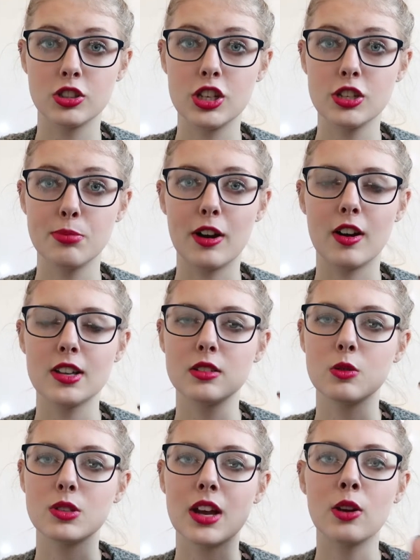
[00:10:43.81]
gingerbread
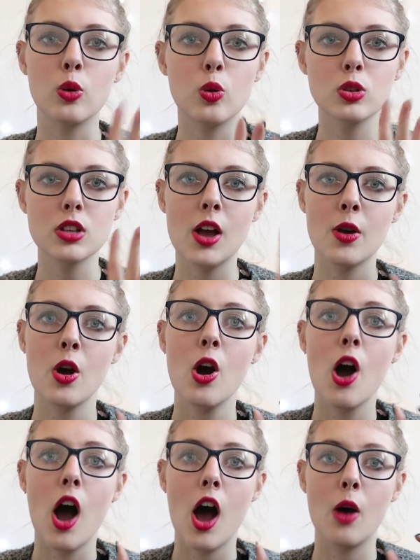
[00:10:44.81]
crystals, and also
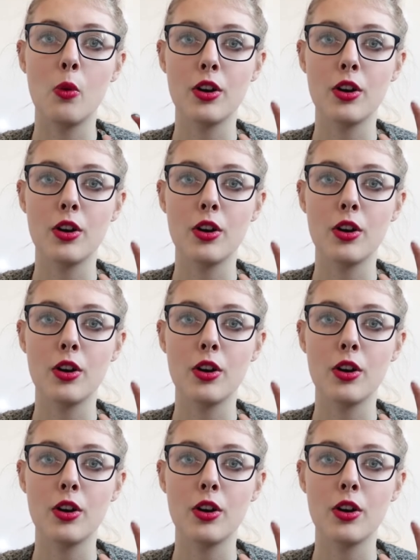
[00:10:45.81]
her,